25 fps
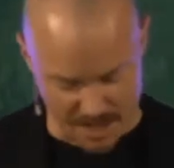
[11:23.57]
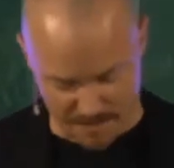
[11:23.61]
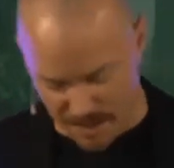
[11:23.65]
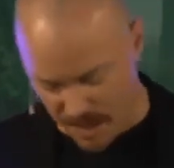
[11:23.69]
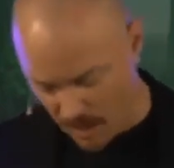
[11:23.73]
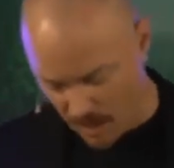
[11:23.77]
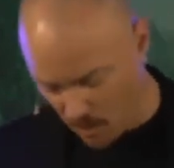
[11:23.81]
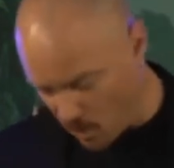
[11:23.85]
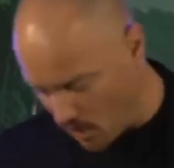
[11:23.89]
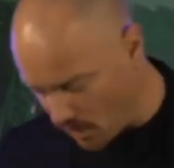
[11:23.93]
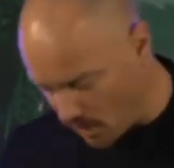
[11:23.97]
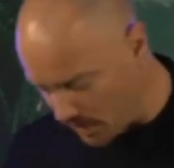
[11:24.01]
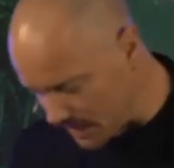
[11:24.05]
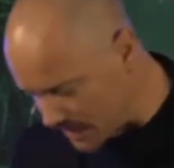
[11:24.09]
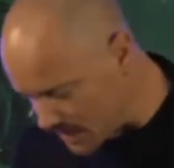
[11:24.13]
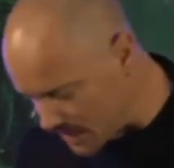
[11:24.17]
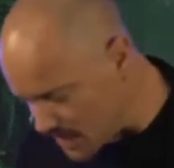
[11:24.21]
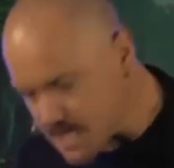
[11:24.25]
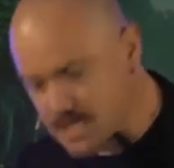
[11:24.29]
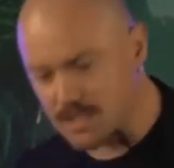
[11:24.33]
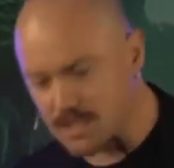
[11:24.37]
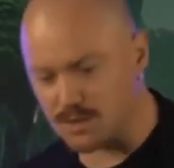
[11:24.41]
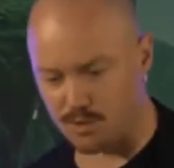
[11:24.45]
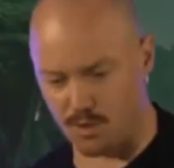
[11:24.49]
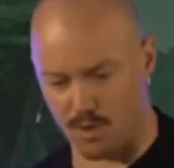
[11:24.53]
about what
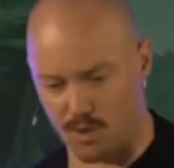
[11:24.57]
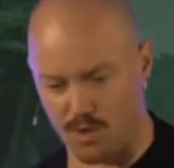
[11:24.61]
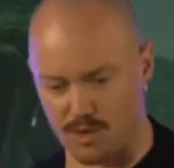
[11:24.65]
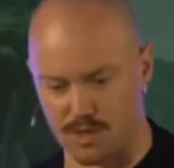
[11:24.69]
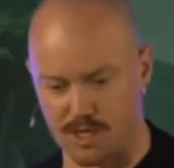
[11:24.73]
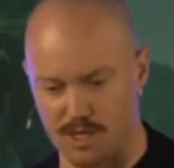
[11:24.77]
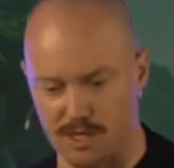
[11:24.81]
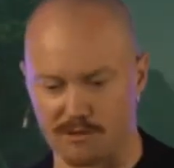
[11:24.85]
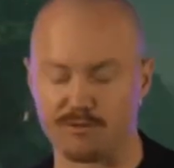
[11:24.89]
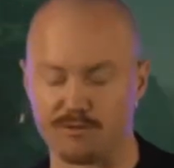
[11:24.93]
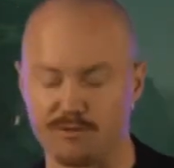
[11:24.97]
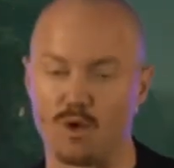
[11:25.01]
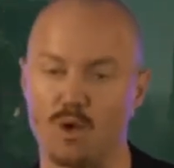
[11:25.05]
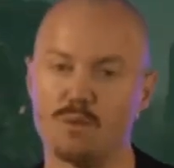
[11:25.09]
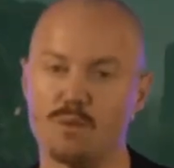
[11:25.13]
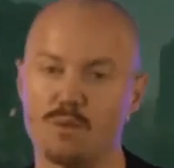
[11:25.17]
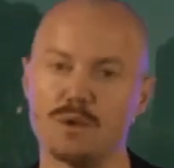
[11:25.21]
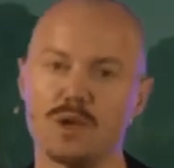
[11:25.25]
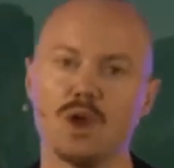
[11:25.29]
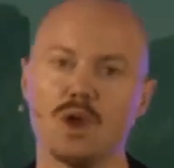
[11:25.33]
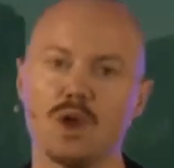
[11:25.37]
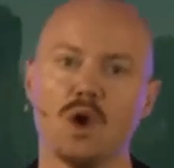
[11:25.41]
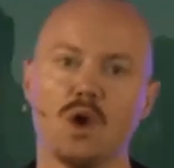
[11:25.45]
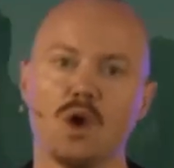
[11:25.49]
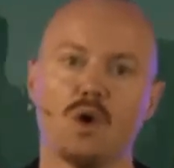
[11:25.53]
is working
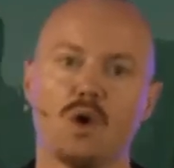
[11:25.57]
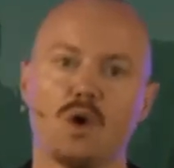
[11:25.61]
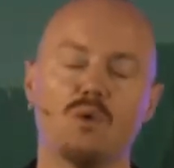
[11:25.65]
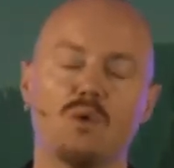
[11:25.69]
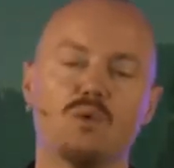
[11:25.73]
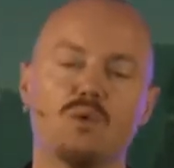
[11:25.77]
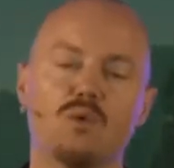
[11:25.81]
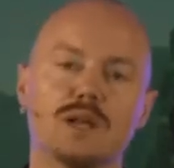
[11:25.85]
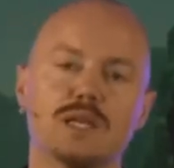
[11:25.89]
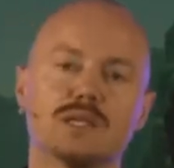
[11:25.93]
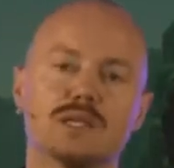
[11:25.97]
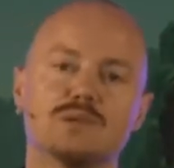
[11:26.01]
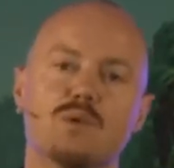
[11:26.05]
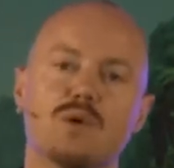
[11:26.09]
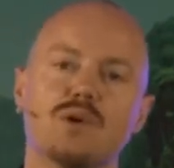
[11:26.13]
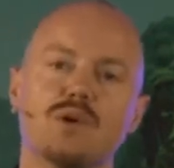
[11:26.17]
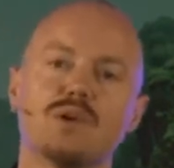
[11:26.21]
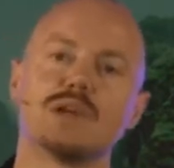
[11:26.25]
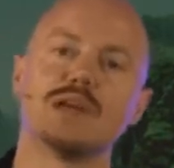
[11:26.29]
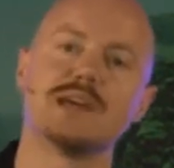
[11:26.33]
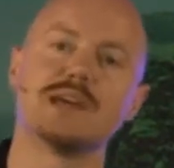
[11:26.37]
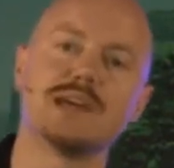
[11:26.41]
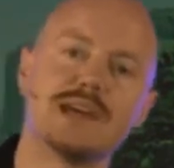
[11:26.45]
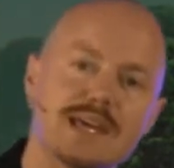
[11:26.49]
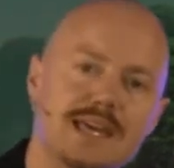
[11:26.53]
for me or what is
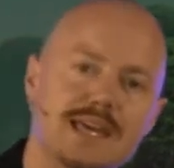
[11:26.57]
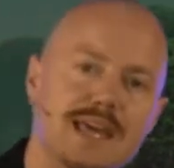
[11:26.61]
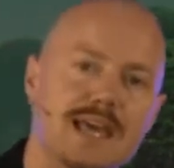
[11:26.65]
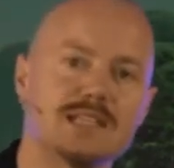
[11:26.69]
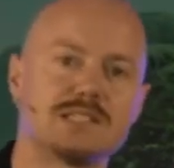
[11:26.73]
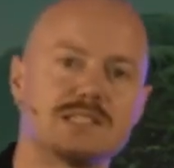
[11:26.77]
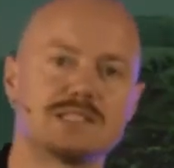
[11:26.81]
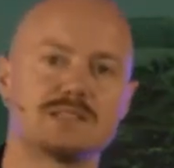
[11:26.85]
working